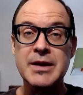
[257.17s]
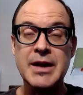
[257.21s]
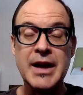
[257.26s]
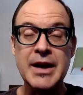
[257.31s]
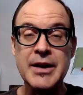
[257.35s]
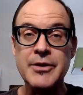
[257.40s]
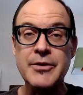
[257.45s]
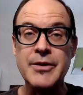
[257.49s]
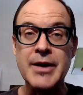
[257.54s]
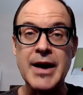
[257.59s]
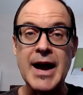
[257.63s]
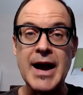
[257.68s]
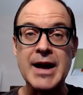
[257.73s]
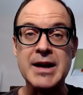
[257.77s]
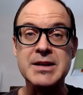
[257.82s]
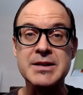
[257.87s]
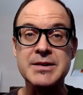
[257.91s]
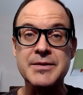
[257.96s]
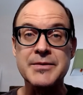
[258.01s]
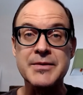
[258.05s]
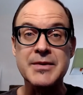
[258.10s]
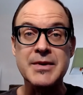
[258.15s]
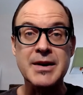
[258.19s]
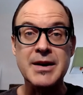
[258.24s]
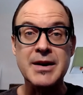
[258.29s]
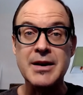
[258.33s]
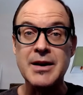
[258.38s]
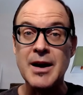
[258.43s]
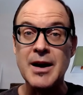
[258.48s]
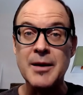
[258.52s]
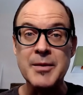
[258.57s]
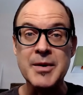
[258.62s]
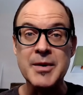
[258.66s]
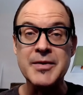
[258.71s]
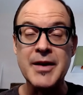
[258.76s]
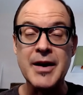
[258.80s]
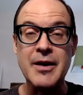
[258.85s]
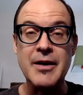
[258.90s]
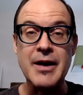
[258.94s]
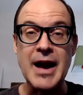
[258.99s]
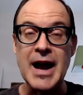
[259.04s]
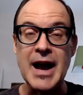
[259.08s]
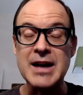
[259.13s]
interact come in
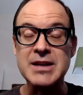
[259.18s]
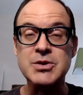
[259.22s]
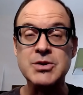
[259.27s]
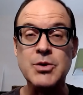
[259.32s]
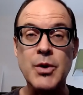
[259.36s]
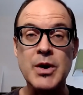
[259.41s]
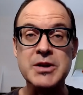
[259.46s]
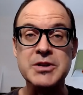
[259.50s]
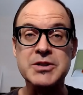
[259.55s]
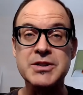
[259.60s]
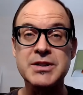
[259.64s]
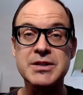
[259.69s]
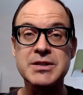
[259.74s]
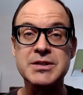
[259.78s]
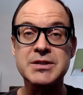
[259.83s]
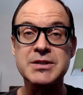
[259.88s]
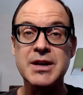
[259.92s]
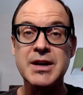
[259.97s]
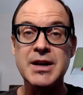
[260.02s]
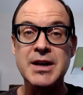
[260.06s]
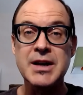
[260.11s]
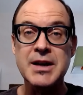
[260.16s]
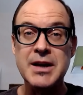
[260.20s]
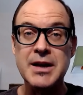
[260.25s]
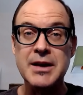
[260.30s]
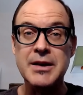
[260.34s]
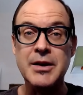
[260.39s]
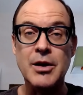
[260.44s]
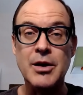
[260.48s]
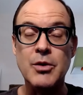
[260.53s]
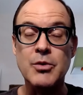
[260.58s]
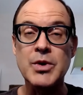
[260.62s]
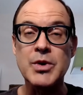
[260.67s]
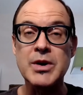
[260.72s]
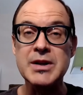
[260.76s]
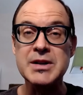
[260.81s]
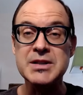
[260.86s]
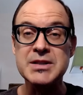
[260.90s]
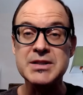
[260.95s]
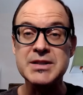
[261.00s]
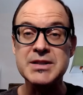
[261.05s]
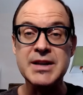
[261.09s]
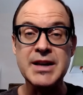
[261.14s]
there ask questions you know
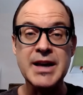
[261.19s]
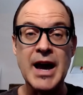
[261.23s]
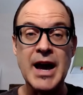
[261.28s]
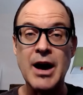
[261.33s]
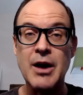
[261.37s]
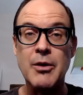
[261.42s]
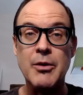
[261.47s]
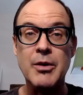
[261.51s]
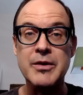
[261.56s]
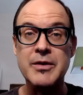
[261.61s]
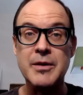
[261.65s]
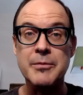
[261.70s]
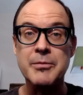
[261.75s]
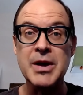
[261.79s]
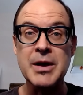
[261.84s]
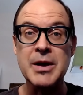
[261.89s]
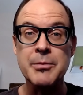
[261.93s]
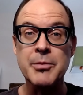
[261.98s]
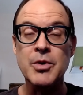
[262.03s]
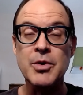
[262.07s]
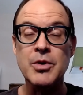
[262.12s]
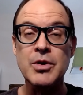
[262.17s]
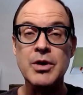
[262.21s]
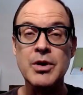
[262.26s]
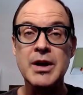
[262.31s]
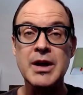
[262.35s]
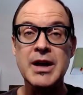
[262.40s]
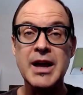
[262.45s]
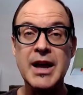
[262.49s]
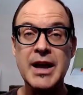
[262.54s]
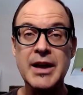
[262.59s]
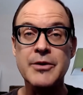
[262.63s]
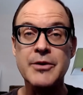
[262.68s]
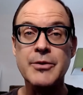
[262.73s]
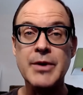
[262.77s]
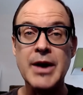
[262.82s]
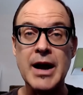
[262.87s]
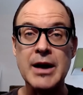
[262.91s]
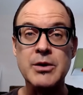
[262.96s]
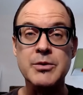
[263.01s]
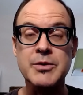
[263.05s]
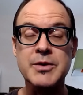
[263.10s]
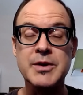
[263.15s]
really see how the people
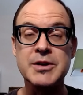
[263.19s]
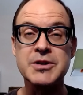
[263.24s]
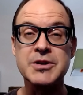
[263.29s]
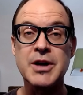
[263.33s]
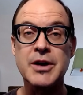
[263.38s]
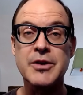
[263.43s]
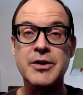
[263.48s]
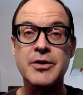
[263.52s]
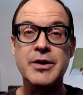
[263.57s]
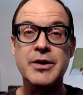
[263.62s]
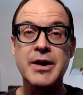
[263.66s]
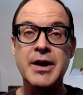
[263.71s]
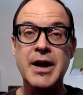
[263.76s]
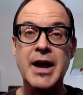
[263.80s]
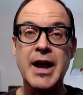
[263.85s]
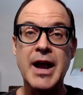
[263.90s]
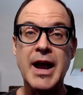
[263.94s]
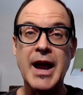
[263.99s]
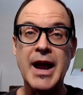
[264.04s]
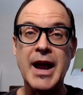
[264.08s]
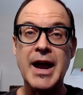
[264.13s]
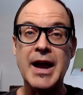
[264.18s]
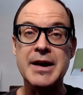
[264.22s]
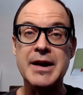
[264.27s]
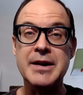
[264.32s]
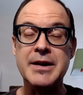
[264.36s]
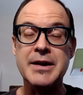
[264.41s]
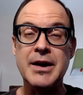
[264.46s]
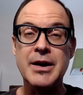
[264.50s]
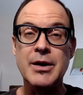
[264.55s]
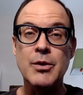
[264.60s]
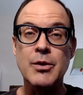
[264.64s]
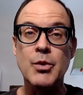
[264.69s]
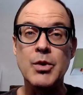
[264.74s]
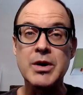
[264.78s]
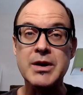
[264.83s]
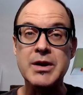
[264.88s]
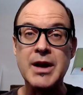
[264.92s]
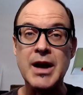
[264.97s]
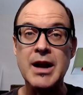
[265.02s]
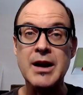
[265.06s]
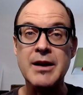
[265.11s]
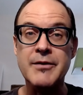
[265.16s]
interact with each other and
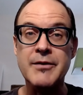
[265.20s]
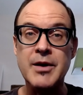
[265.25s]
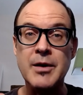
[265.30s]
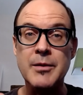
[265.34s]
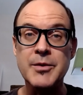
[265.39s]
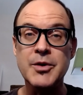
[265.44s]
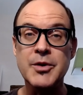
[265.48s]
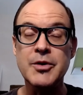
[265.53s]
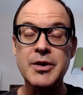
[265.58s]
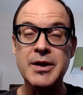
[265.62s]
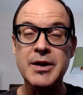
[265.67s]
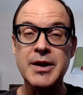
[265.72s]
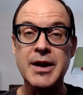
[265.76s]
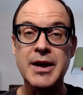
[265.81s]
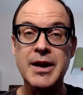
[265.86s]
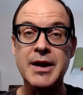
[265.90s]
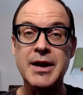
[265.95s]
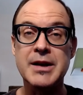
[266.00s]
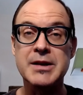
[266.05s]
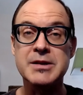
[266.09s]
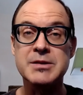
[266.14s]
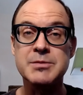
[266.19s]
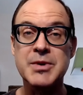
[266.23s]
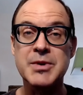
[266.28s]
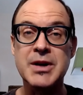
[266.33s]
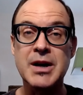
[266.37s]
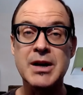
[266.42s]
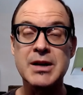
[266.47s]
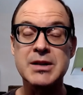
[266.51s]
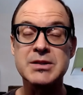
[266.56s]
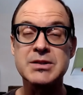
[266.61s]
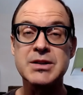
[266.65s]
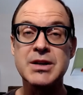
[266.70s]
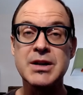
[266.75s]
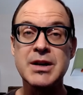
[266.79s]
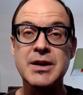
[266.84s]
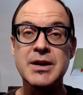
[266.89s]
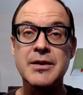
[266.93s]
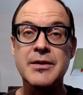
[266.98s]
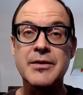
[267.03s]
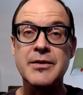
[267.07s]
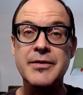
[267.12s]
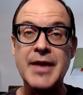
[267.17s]
what kind of community it is because
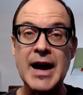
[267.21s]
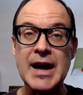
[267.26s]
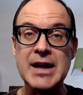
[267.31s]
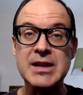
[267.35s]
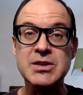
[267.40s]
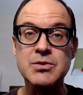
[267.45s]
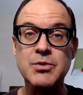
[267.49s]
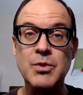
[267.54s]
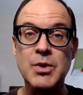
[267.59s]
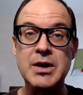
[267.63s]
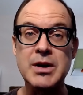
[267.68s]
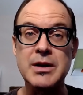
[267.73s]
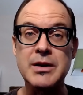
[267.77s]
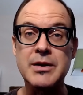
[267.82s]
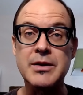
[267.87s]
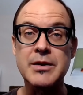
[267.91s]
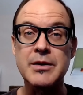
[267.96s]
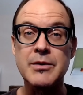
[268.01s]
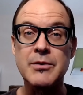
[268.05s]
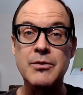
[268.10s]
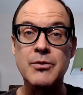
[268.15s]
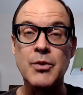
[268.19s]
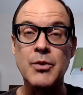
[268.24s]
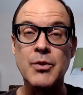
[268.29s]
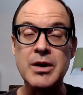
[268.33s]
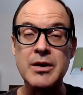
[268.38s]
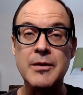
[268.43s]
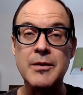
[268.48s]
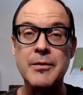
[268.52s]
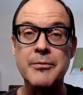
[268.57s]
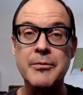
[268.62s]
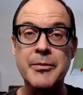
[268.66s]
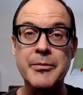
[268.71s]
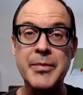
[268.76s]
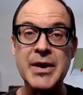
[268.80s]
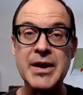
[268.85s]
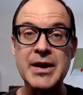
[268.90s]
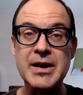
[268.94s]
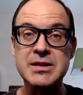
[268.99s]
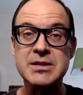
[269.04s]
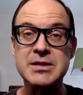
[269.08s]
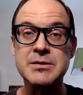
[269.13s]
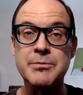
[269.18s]
that's what one of the
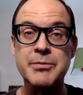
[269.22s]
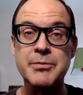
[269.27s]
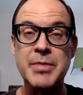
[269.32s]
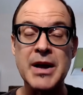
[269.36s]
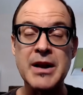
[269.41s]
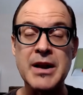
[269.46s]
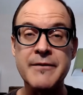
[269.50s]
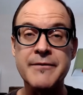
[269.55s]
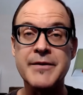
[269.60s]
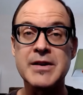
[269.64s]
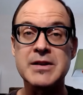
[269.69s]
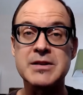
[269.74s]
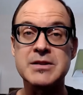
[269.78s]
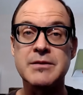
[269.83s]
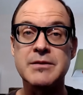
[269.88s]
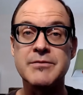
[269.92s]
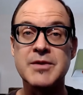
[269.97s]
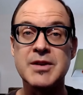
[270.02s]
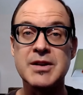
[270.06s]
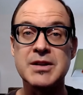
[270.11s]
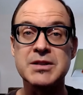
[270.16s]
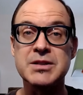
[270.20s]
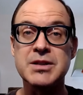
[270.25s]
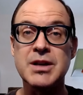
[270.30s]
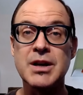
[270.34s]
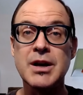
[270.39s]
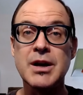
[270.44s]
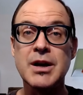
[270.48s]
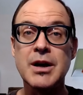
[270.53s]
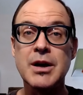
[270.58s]
biggest benefits of this